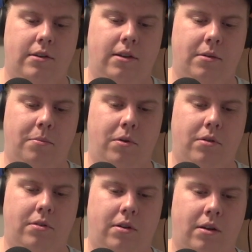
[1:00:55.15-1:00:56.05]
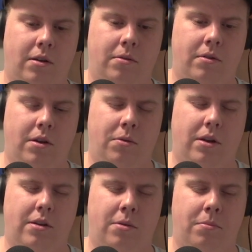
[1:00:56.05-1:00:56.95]
Dylan Brooks. No,
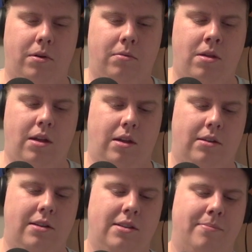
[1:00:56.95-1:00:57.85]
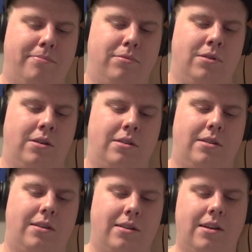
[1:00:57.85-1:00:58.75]
not Dylan Brooks. Dylan
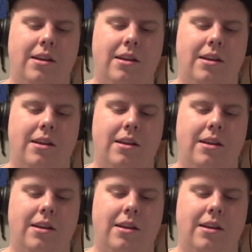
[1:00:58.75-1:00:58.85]
Brooks.